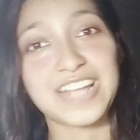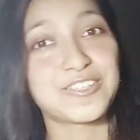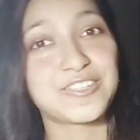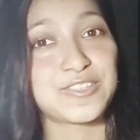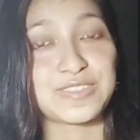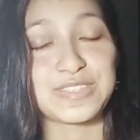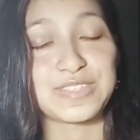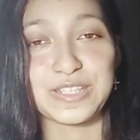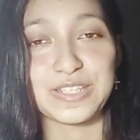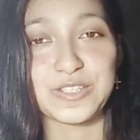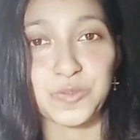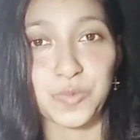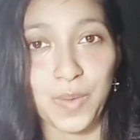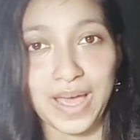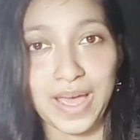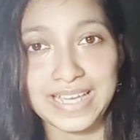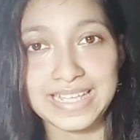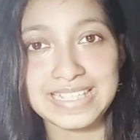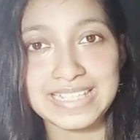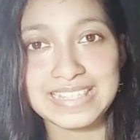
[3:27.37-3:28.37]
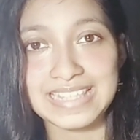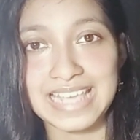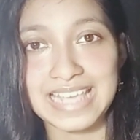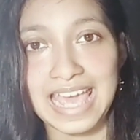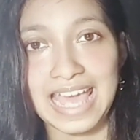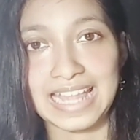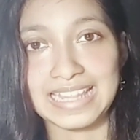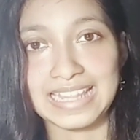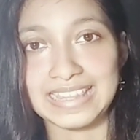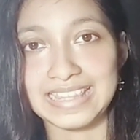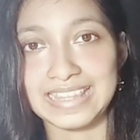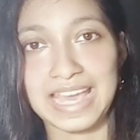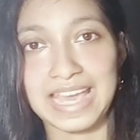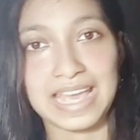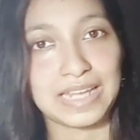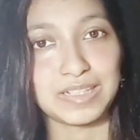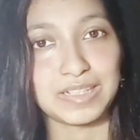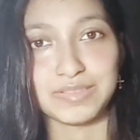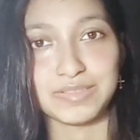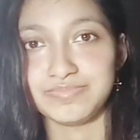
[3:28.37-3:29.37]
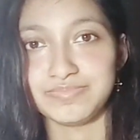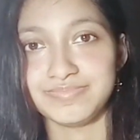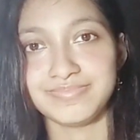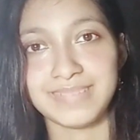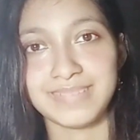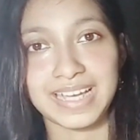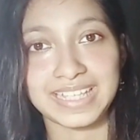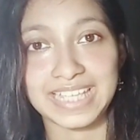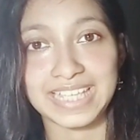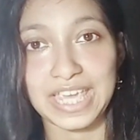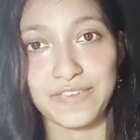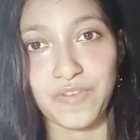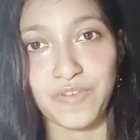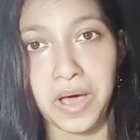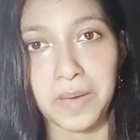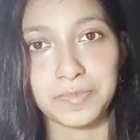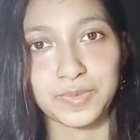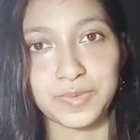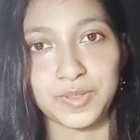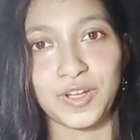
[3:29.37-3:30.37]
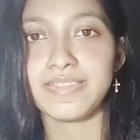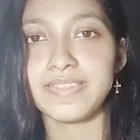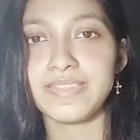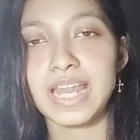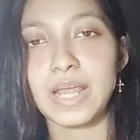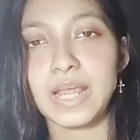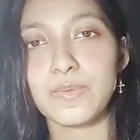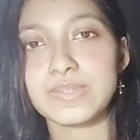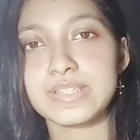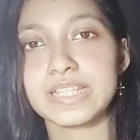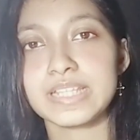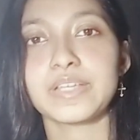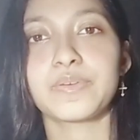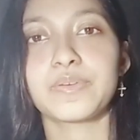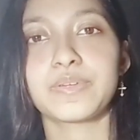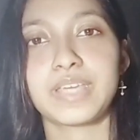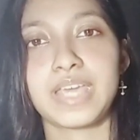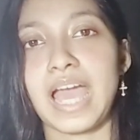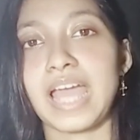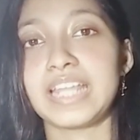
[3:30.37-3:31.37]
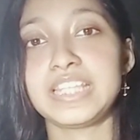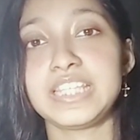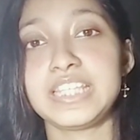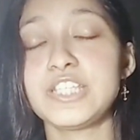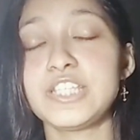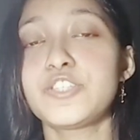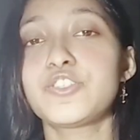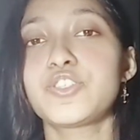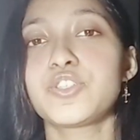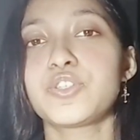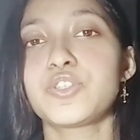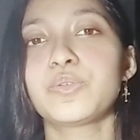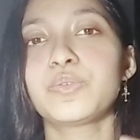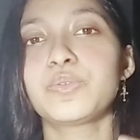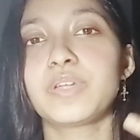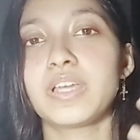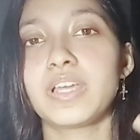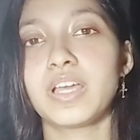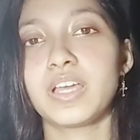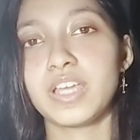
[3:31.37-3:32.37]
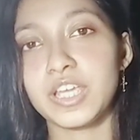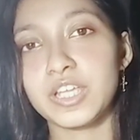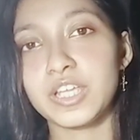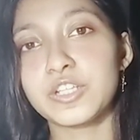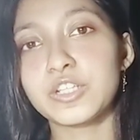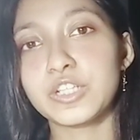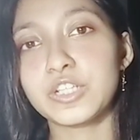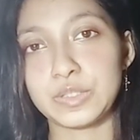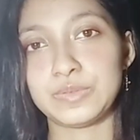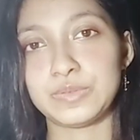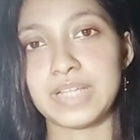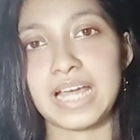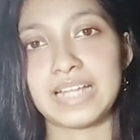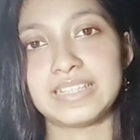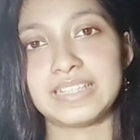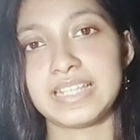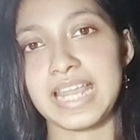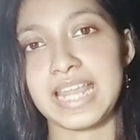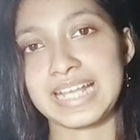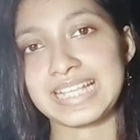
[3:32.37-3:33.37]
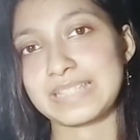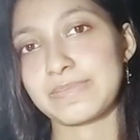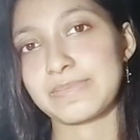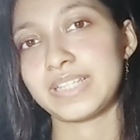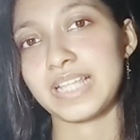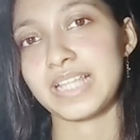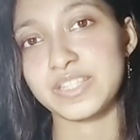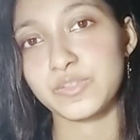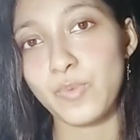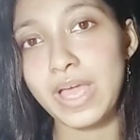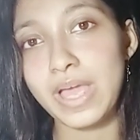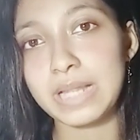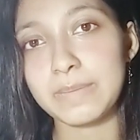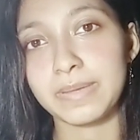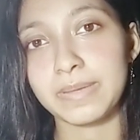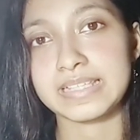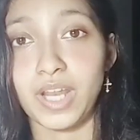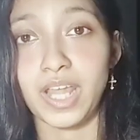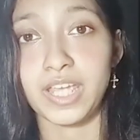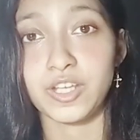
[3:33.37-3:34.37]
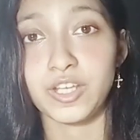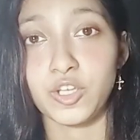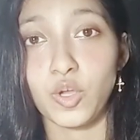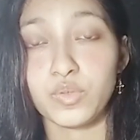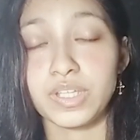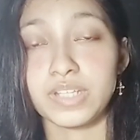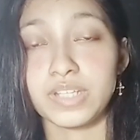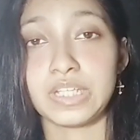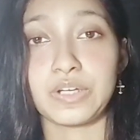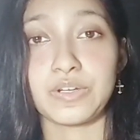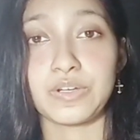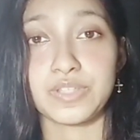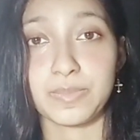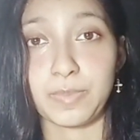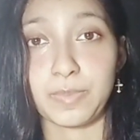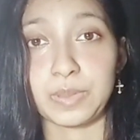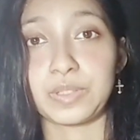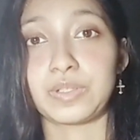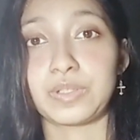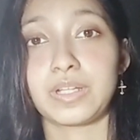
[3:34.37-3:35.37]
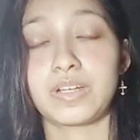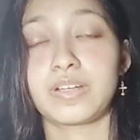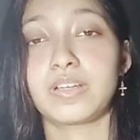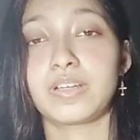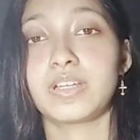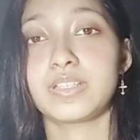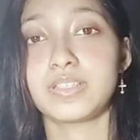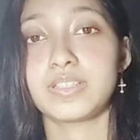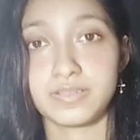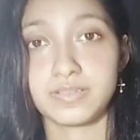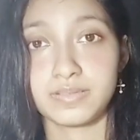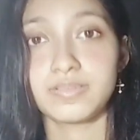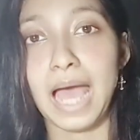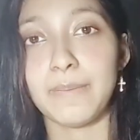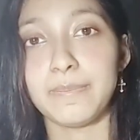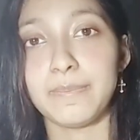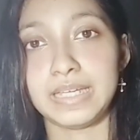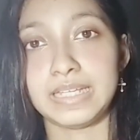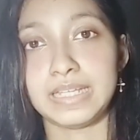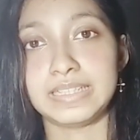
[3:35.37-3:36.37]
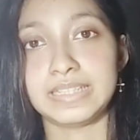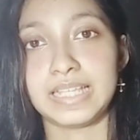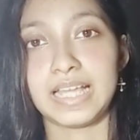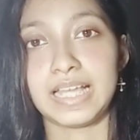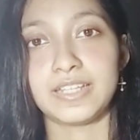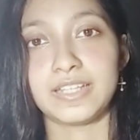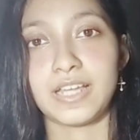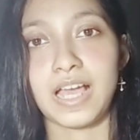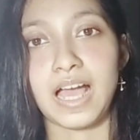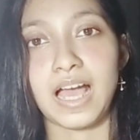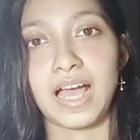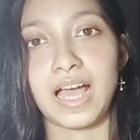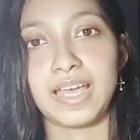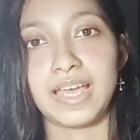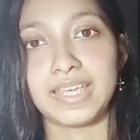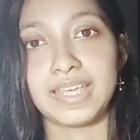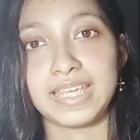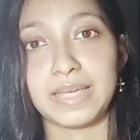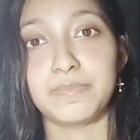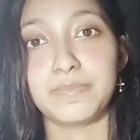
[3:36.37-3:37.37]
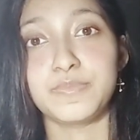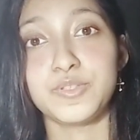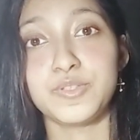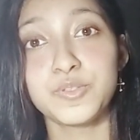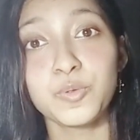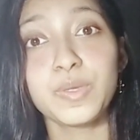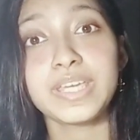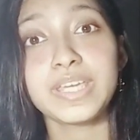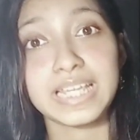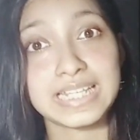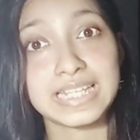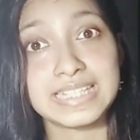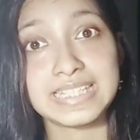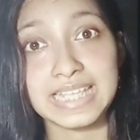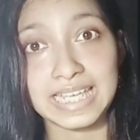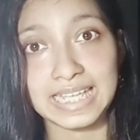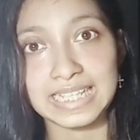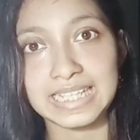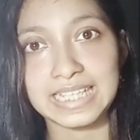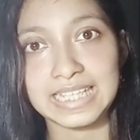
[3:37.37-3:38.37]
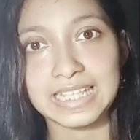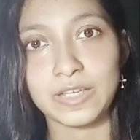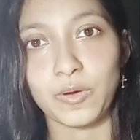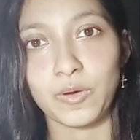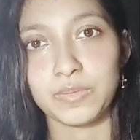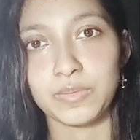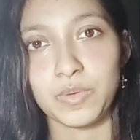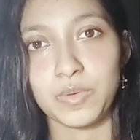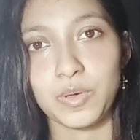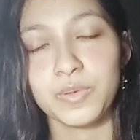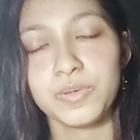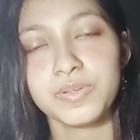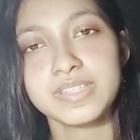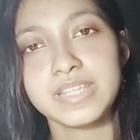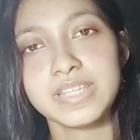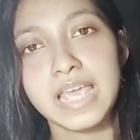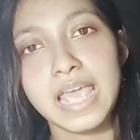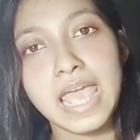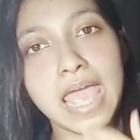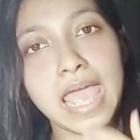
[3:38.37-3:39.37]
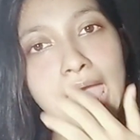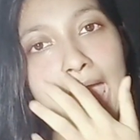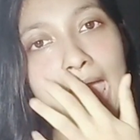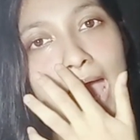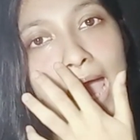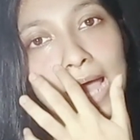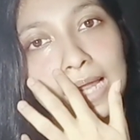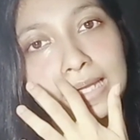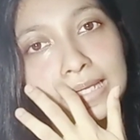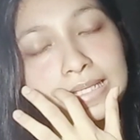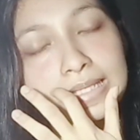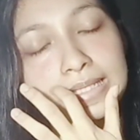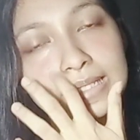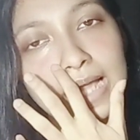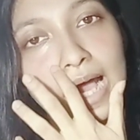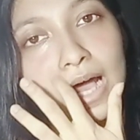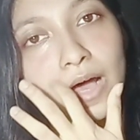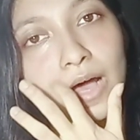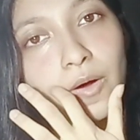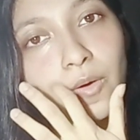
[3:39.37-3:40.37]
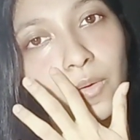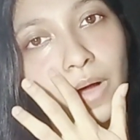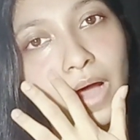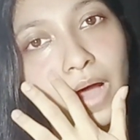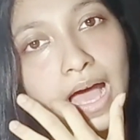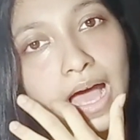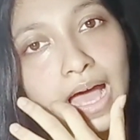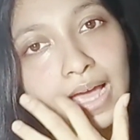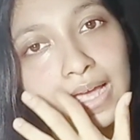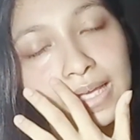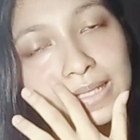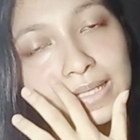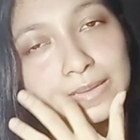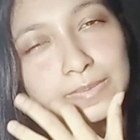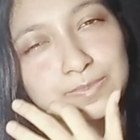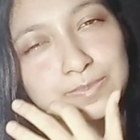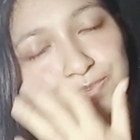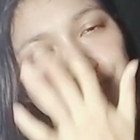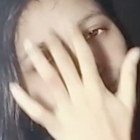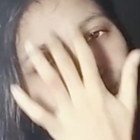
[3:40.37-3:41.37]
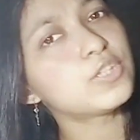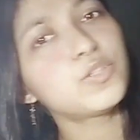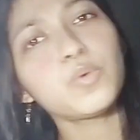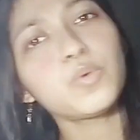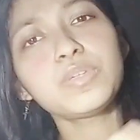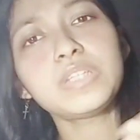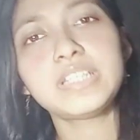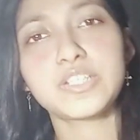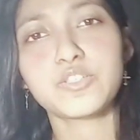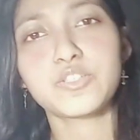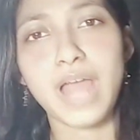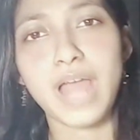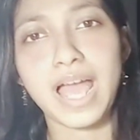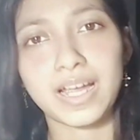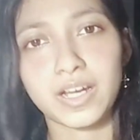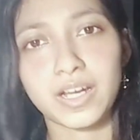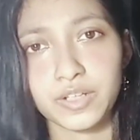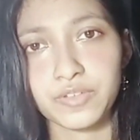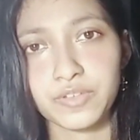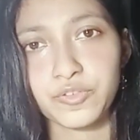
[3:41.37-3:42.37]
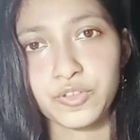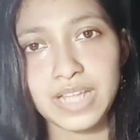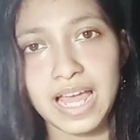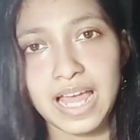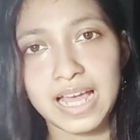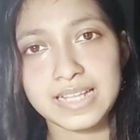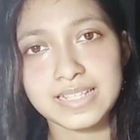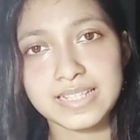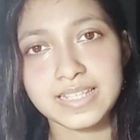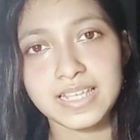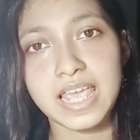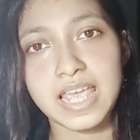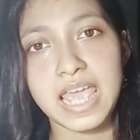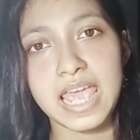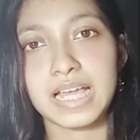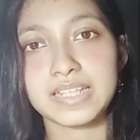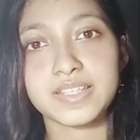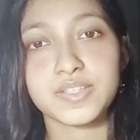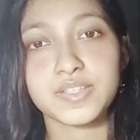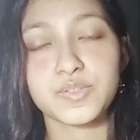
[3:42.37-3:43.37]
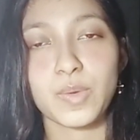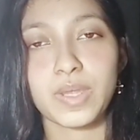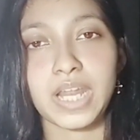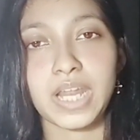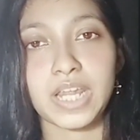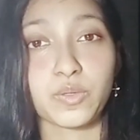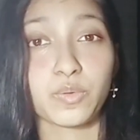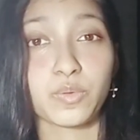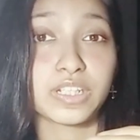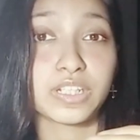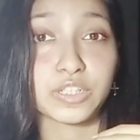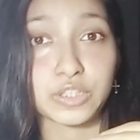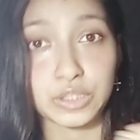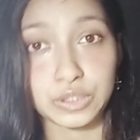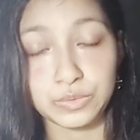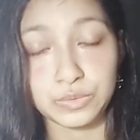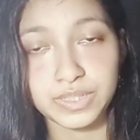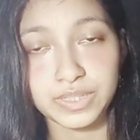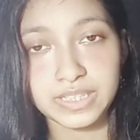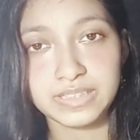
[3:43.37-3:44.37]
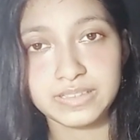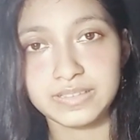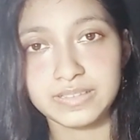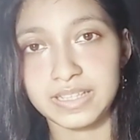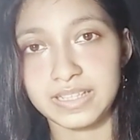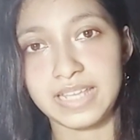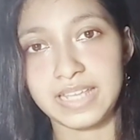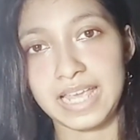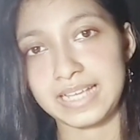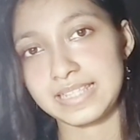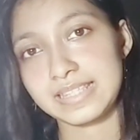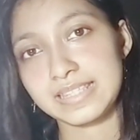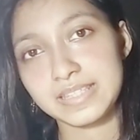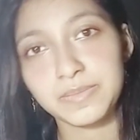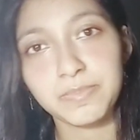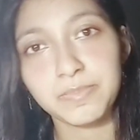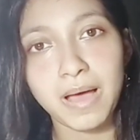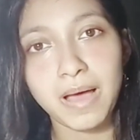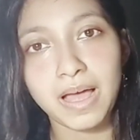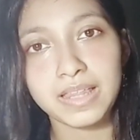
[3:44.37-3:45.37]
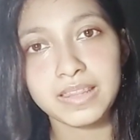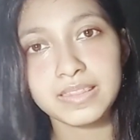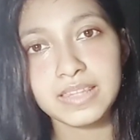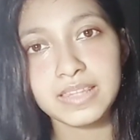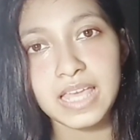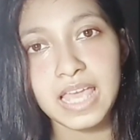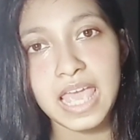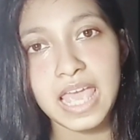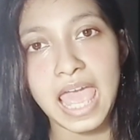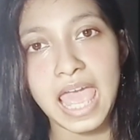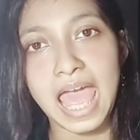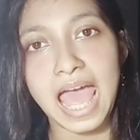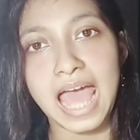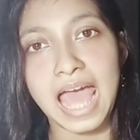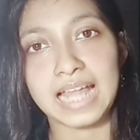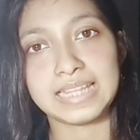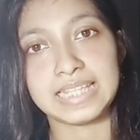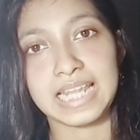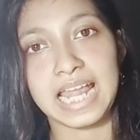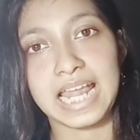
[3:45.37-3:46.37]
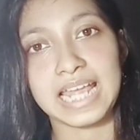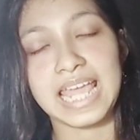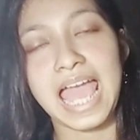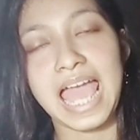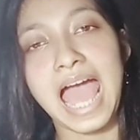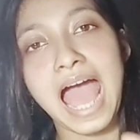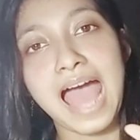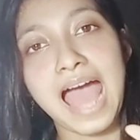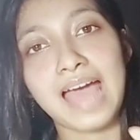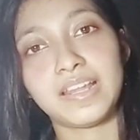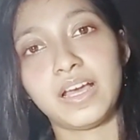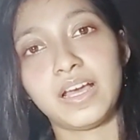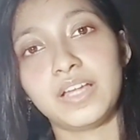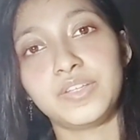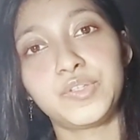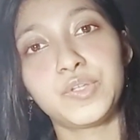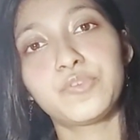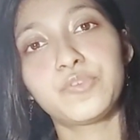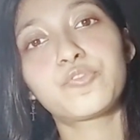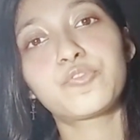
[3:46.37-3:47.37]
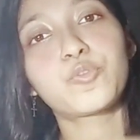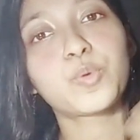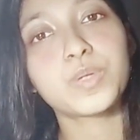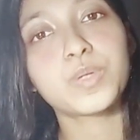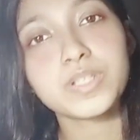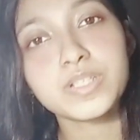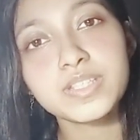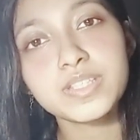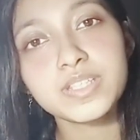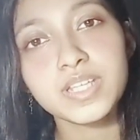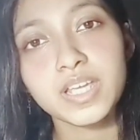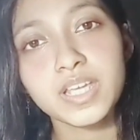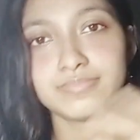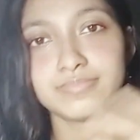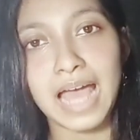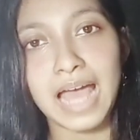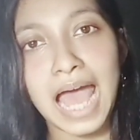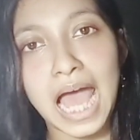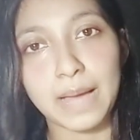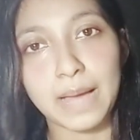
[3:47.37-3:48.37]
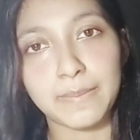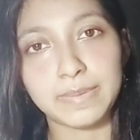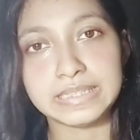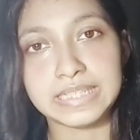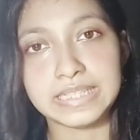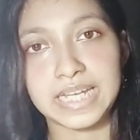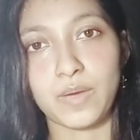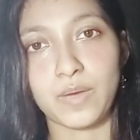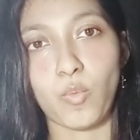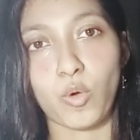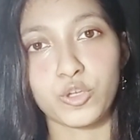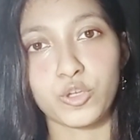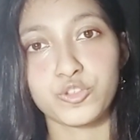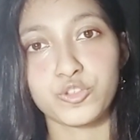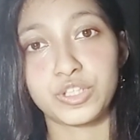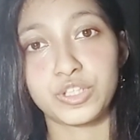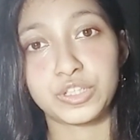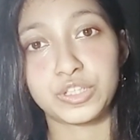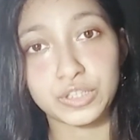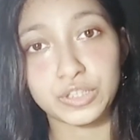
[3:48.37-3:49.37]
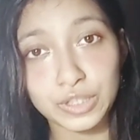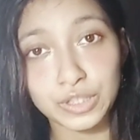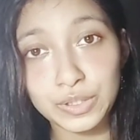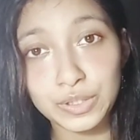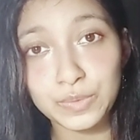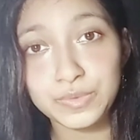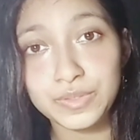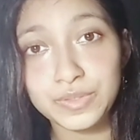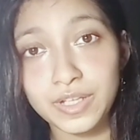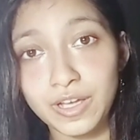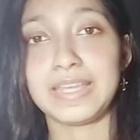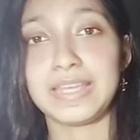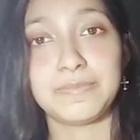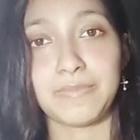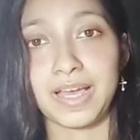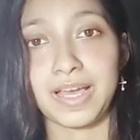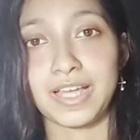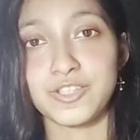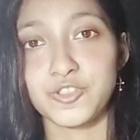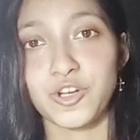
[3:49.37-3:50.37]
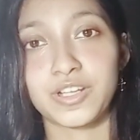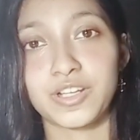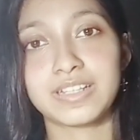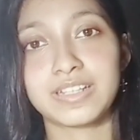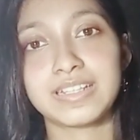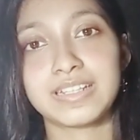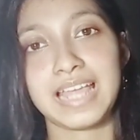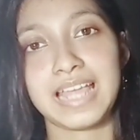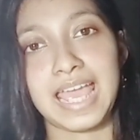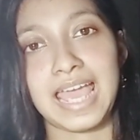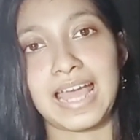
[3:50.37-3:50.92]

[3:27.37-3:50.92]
I just did it twice and then I gave up. And then I was like, okay, I need to include that the next month as well. When I know that there is a particular habit that I am doing it daily almost, and now I don't need a tracker for that. That is when I don't include it the next month, and then I add a different habit that I want to include in my journal.